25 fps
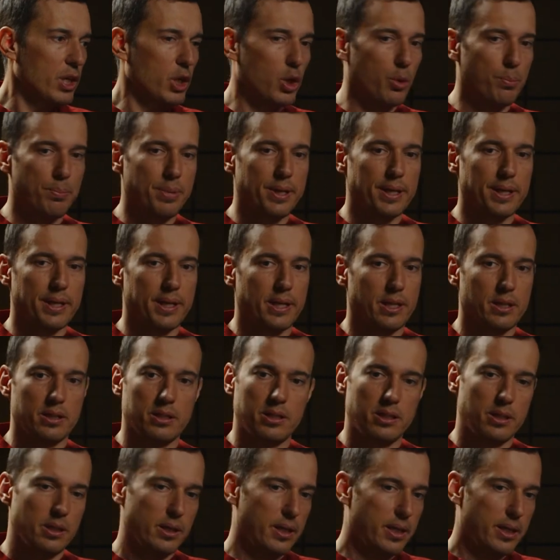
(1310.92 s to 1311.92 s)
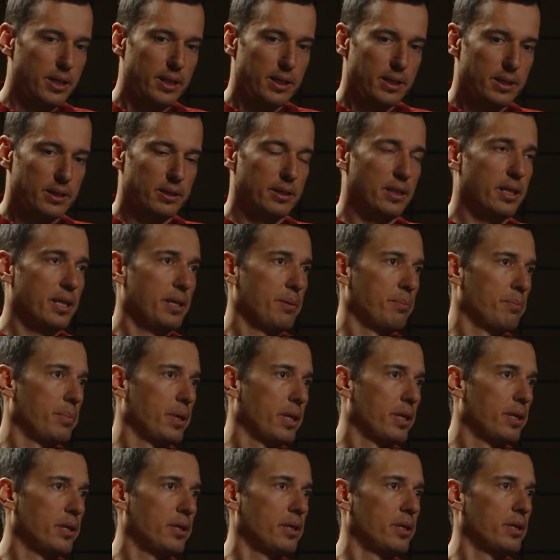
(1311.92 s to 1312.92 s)
helping kids dream
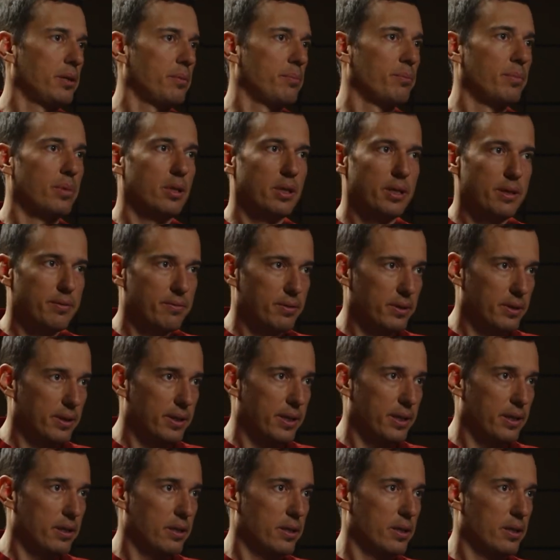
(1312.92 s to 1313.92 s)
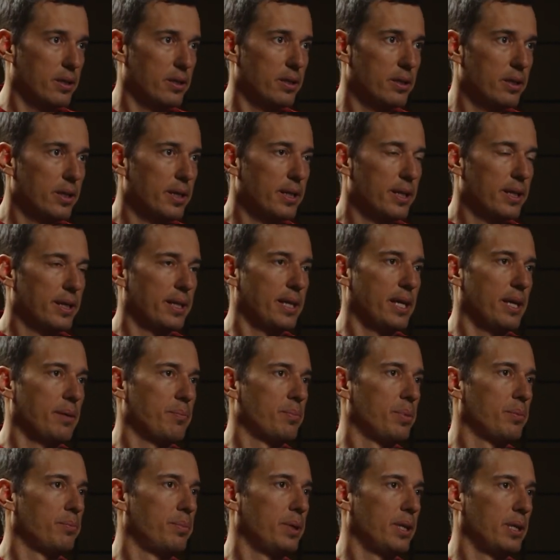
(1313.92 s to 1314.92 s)
bigger, believe in their
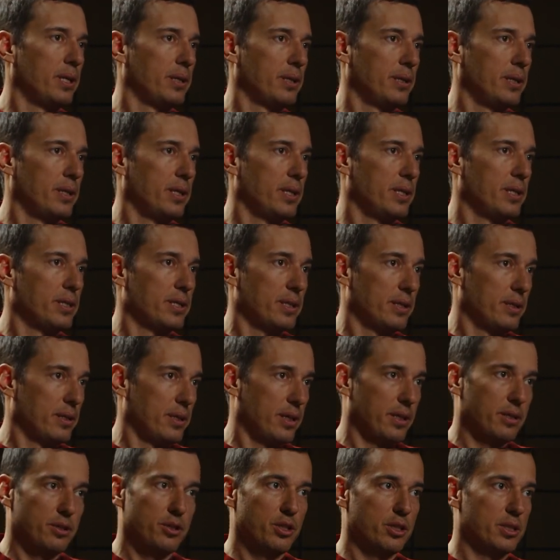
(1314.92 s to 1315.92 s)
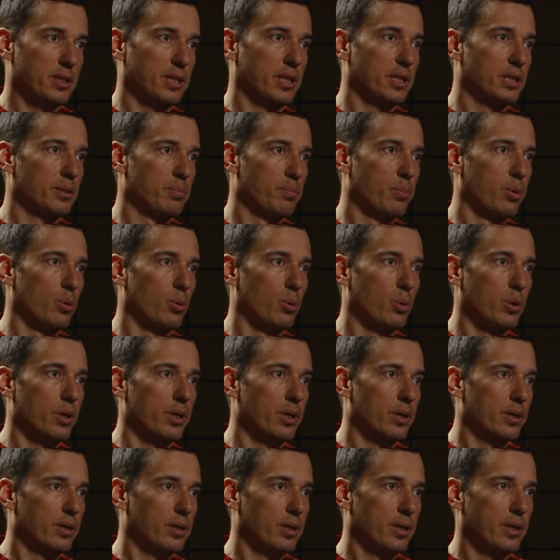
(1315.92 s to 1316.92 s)
capabilities, and just
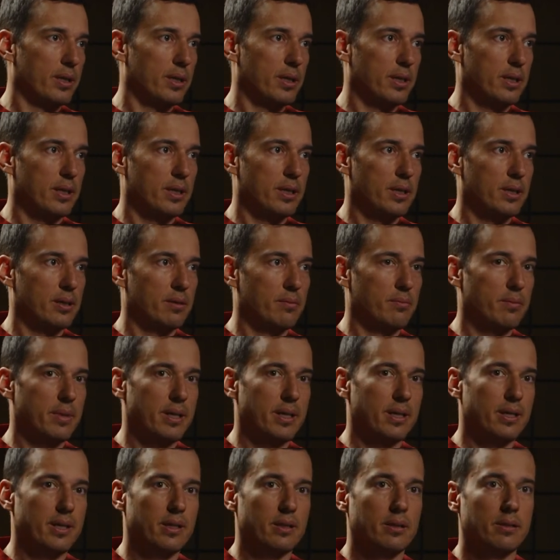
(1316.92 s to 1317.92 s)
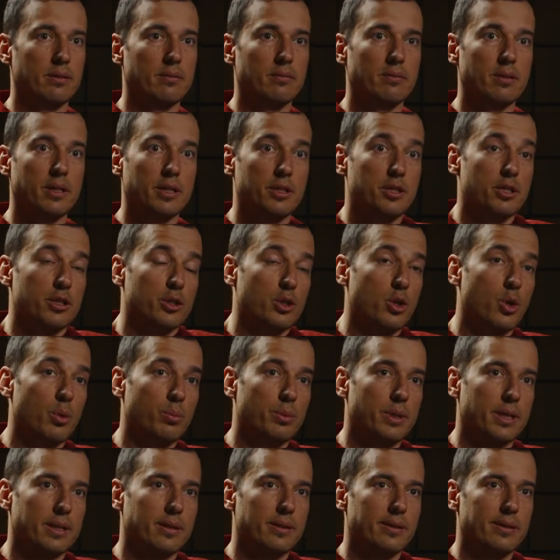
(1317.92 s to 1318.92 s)
explore. And I just
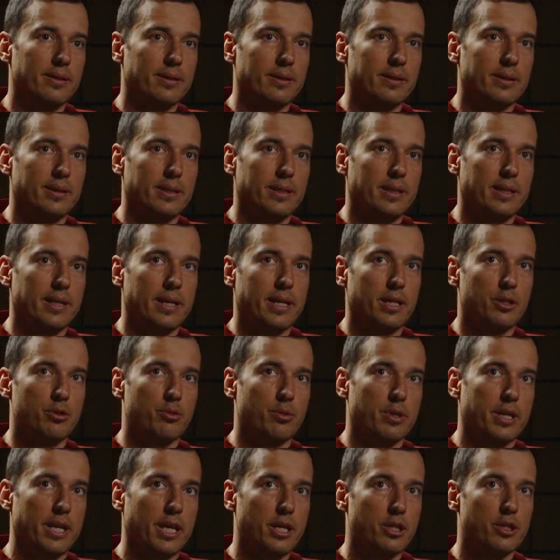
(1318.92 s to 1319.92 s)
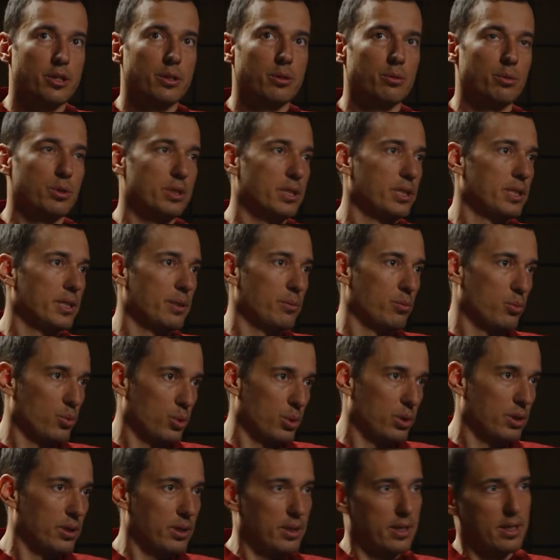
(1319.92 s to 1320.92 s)
hope that the educational system
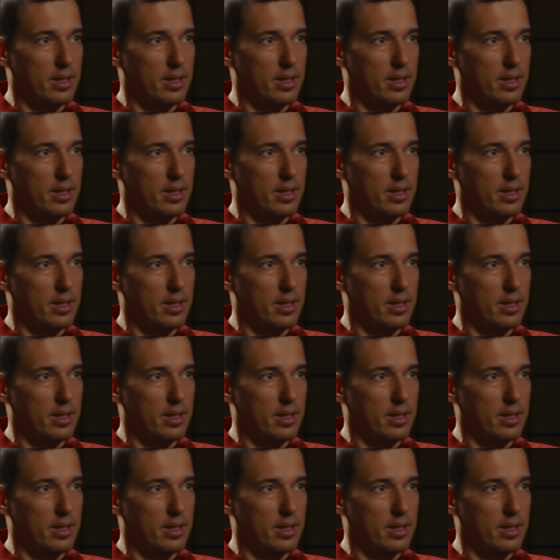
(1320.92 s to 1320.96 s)
would